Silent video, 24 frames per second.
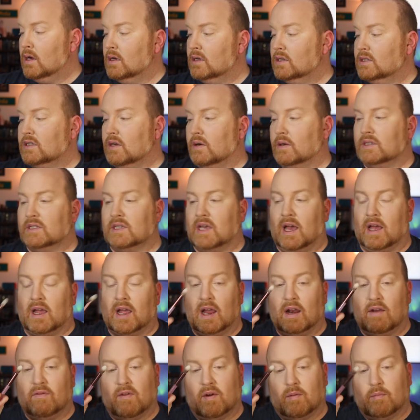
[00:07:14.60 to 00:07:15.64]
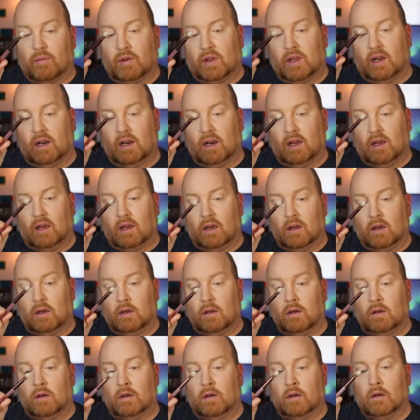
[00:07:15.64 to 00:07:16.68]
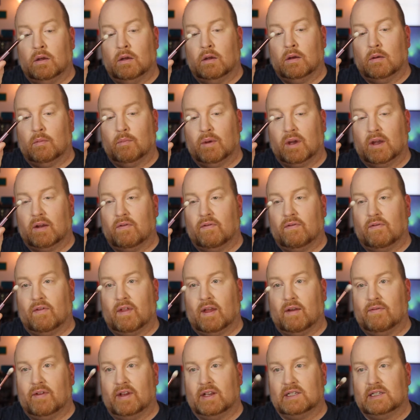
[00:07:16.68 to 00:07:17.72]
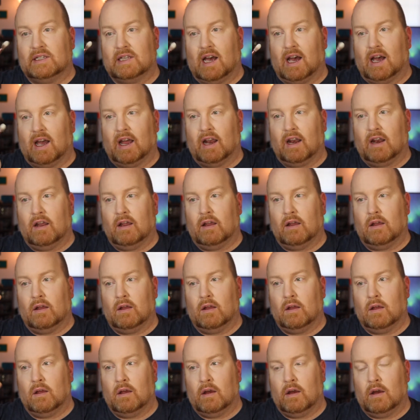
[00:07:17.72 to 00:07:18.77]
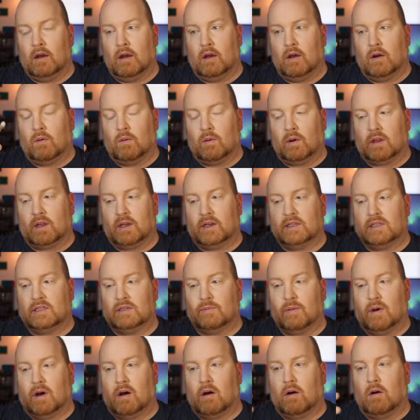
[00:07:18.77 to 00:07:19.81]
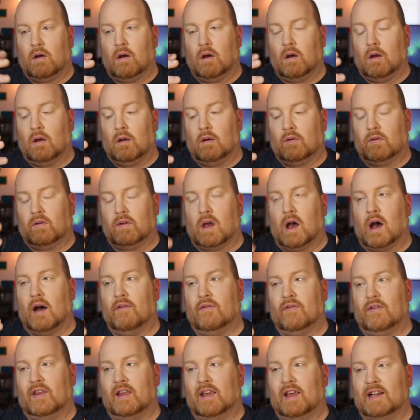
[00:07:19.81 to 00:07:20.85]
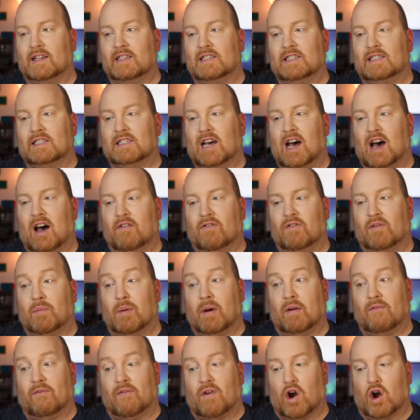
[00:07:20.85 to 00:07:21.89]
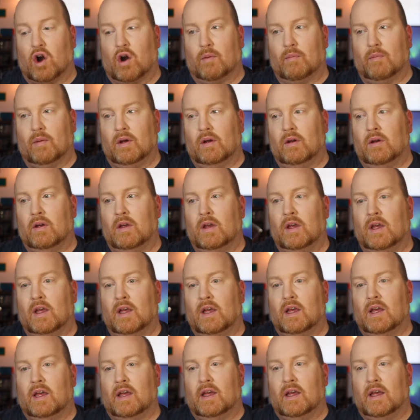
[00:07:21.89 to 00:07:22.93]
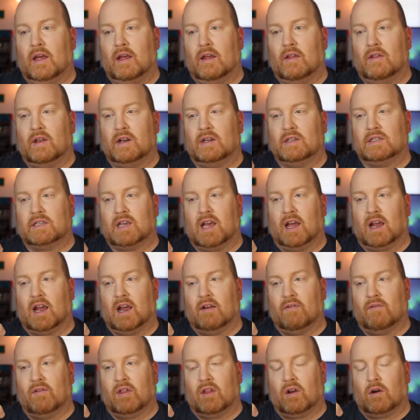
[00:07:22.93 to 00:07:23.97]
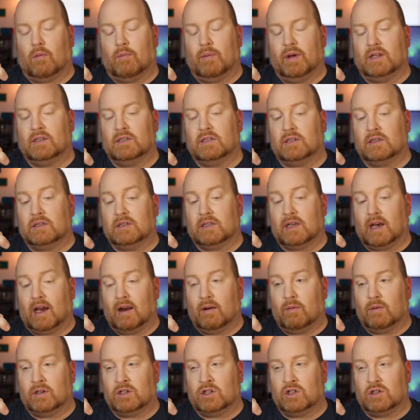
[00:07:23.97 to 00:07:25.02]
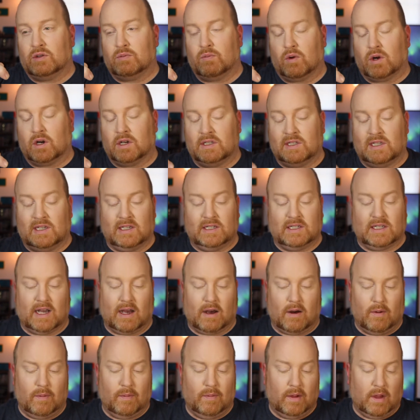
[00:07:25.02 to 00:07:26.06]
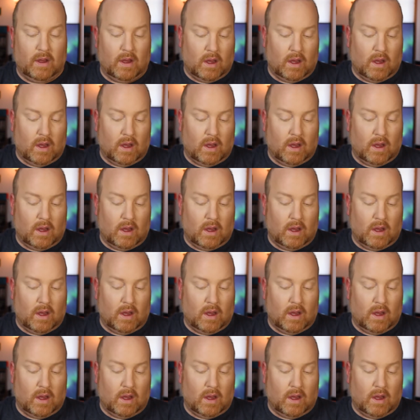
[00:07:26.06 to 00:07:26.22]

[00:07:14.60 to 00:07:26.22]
So it's got kind of a blending, big fluffy side, really small, soft. It's soft but firm. Then it's got kind of a little pencil side, which is more detail.